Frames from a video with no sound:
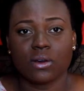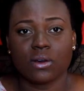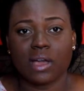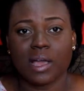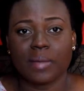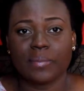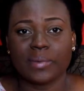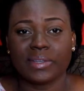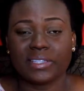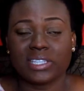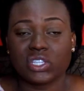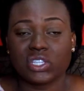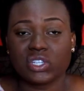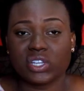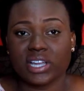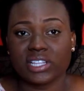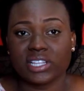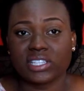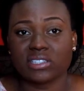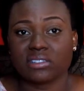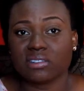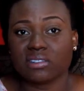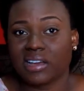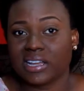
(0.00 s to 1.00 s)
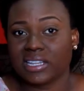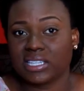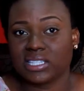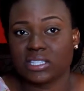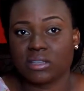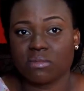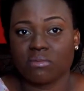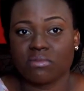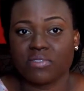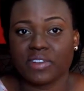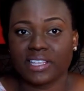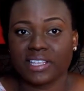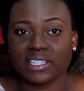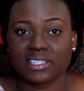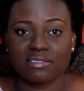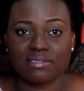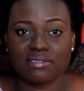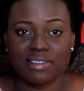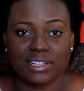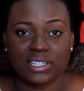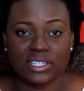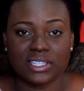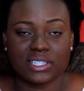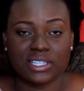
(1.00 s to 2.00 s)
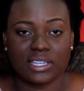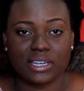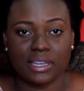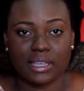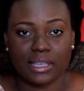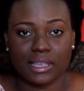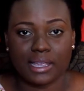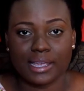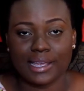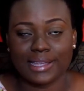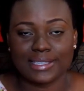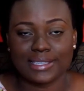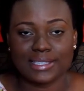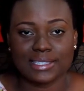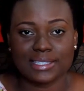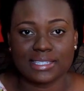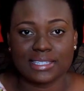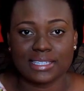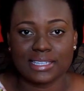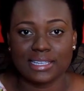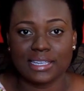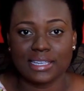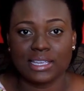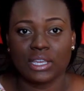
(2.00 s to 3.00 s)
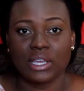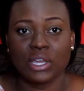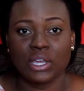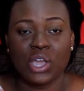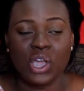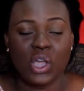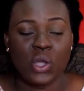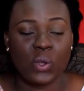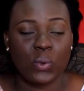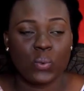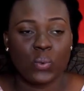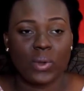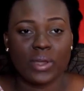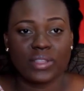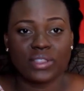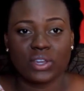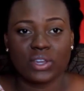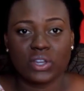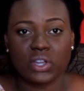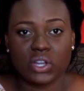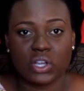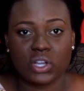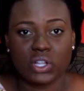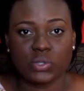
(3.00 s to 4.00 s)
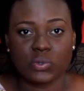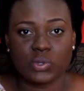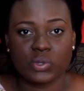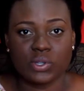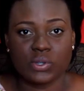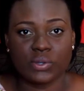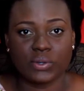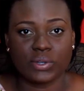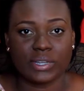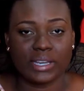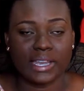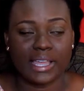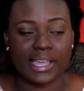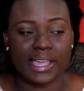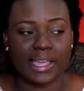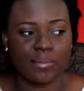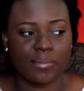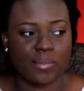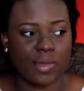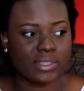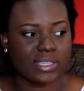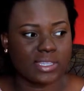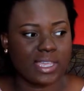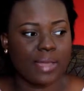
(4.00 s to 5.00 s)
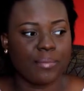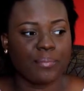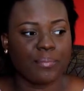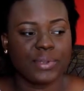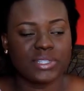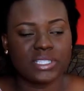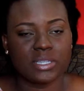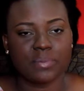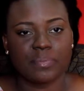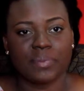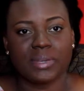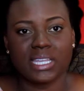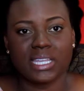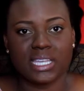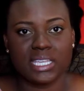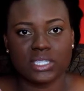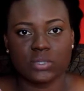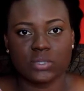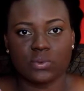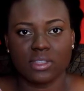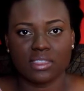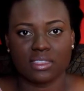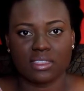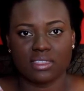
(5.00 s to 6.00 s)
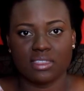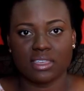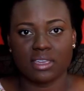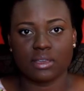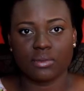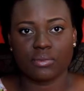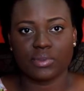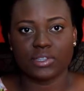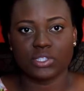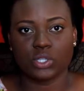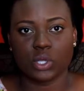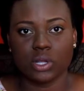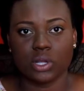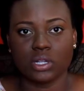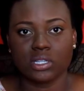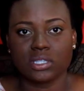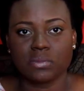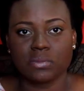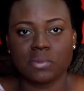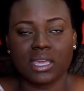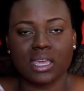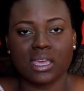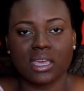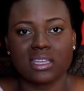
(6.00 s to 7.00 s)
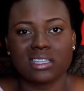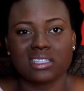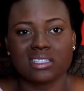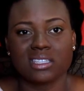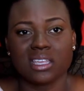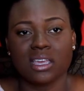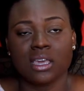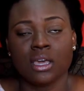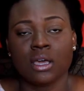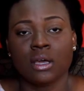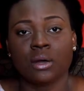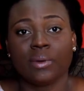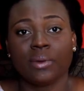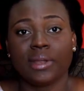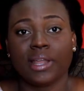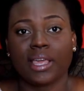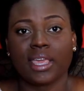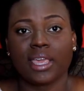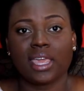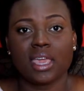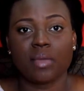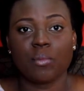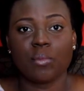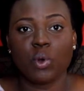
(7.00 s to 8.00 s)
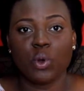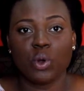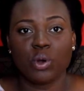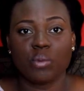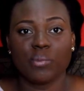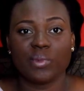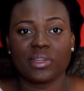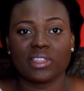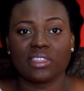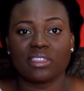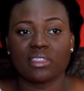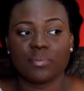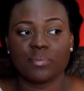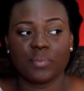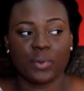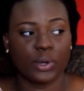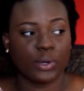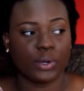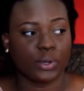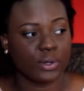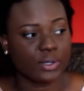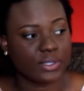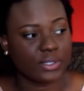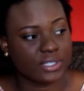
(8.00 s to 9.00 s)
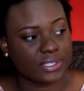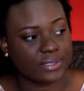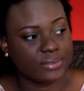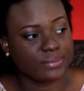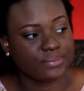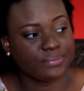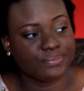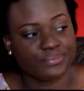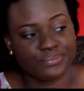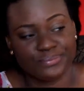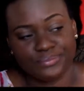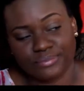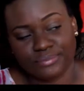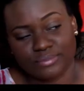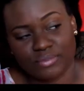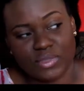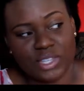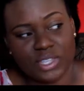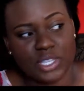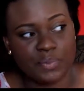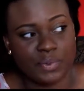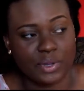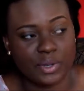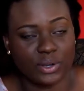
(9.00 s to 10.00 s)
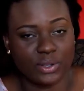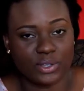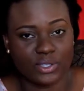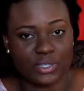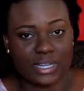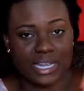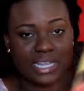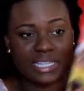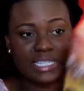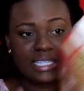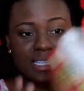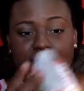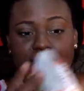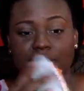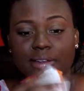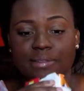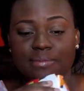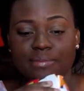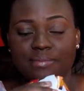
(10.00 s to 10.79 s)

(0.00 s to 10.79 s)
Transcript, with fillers: I'm going to try to add some flexi rods today and see what the curls will look like but I'm pretty pleased with the results because when I came home with the product this product right here